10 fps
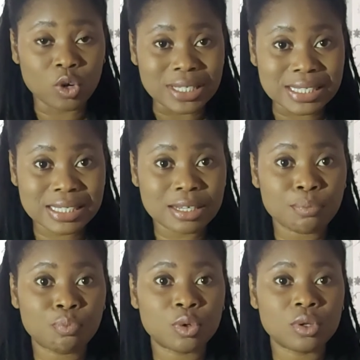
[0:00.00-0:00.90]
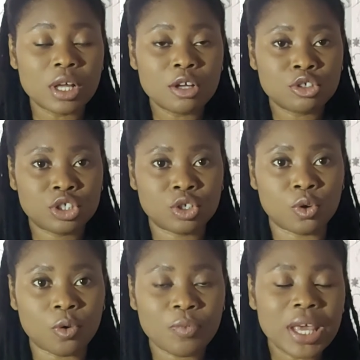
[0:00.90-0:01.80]
for a simple
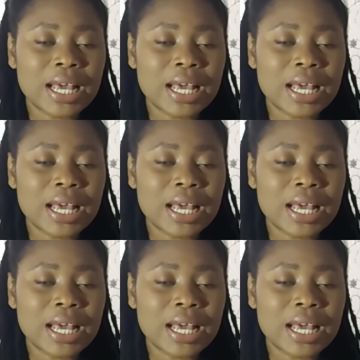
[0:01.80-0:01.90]
show.